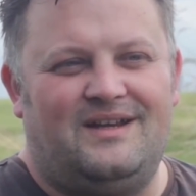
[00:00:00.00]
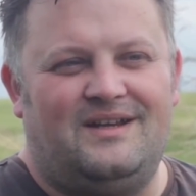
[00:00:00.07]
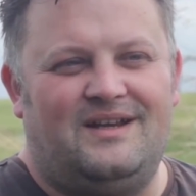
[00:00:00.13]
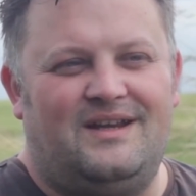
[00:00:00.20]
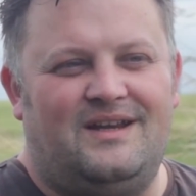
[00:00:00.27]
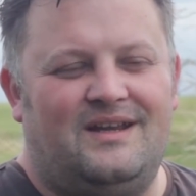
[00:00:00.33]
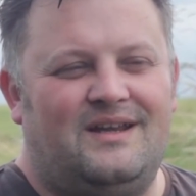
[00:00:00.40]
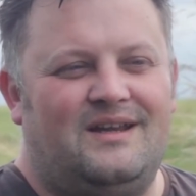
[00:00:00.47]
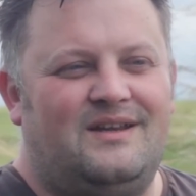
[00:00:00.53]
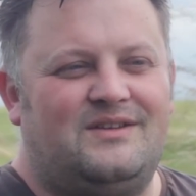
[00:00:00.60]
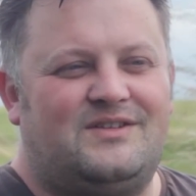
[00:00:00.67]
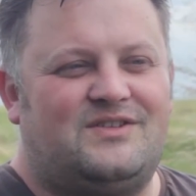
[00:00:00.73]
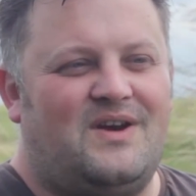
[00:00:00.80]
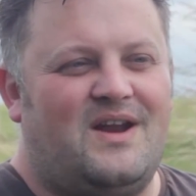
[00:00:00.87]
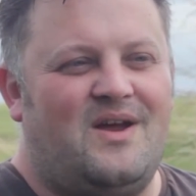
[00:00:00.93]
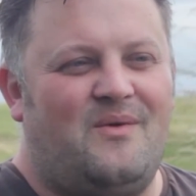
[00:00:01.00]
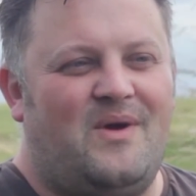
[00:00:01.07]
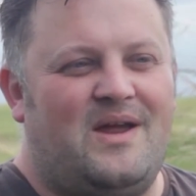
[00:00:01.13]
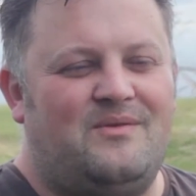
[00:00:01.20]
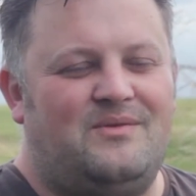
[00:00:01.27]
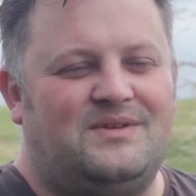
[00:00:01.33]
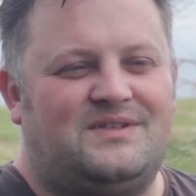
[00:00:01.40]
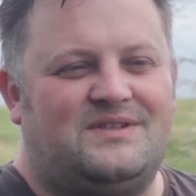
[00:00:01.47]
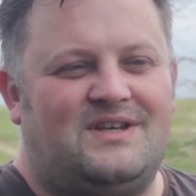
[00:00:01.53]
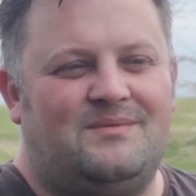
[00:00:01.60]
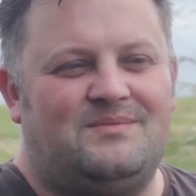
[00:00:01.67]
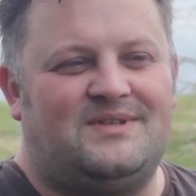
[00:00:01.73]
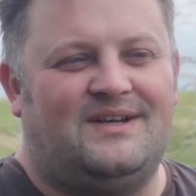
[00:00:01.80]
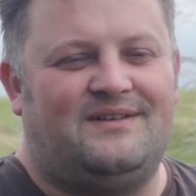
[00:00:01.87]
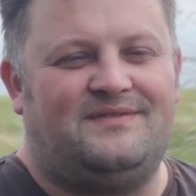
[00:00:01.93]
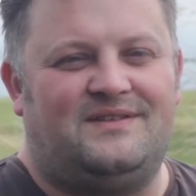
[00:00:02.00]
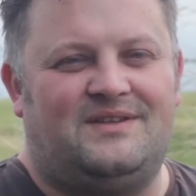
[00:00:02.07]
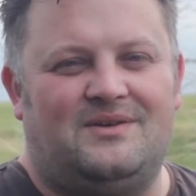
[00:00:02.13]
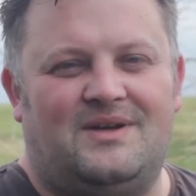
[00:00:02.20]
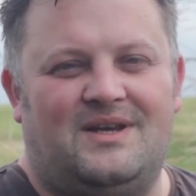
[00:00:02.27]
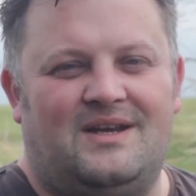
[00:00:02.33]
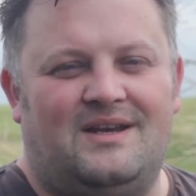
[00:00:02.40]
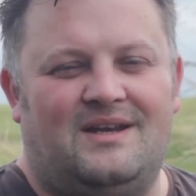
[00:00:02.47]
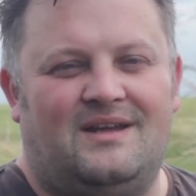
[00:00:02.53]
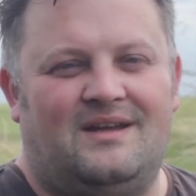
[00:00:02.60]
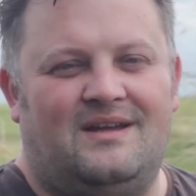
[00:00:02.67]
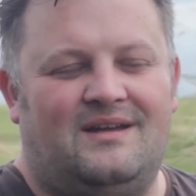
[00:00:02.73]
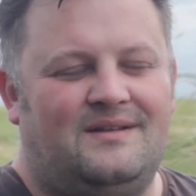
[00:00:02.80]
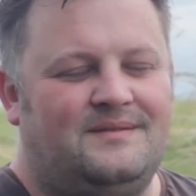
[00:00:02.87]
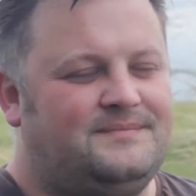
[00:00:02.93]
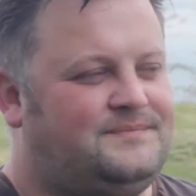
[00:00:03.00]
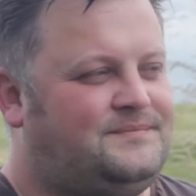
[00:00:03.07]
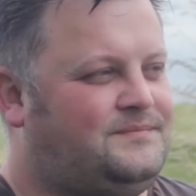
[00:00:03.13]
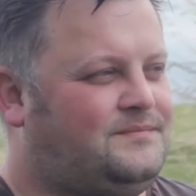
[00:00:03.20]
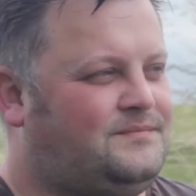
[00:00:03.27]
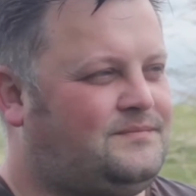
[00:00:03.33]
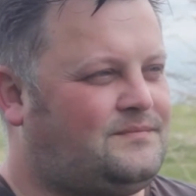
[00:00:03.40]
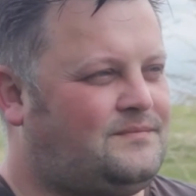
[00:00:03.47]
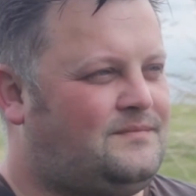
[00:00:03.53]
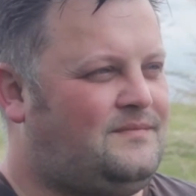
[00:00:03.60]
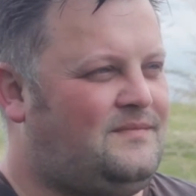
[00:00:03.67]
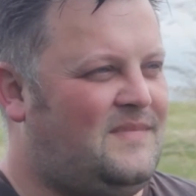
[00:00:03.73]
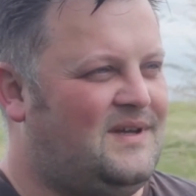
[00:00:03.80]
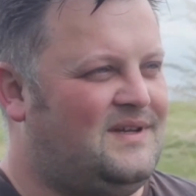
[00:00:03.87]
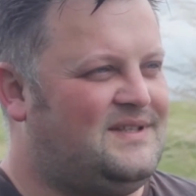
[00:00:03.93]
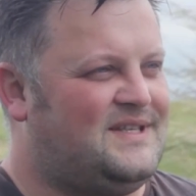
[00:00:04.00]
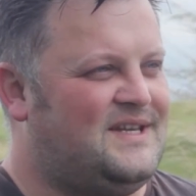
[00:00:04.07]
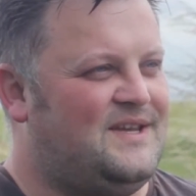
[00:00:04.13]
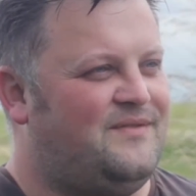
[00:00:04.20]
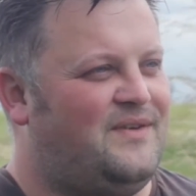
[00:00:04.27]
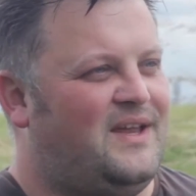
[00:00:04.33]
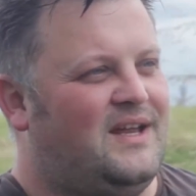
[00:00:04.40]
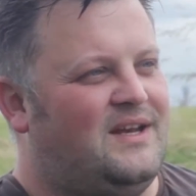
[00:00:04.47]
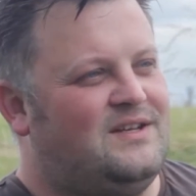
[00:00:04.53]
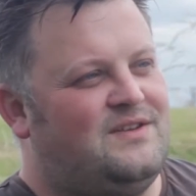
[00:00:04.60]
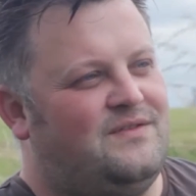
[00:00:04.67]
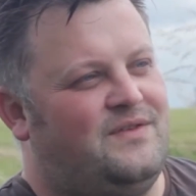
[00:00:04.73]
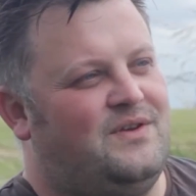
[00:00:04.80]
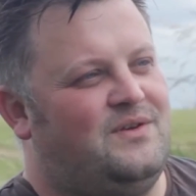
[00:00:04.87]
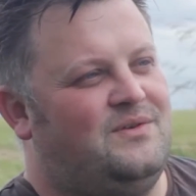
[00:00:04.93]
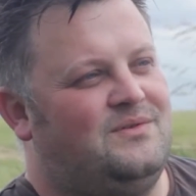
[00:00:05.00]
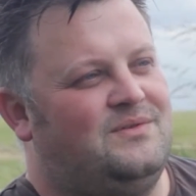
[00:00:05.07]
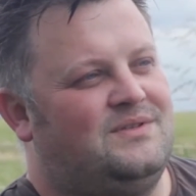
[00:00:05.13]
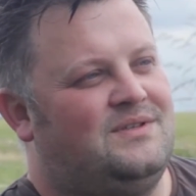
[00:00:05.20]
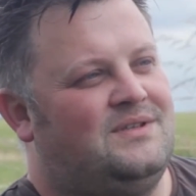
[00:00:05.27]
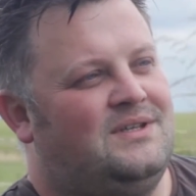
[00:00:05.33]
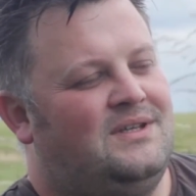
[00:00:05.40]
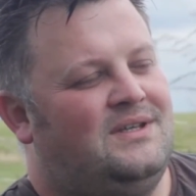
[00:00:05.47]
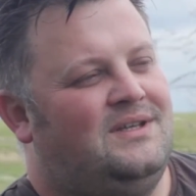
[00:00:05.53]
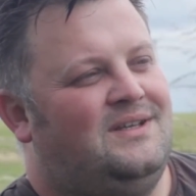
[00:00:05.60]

He straight away was skipped off doing TV interviews.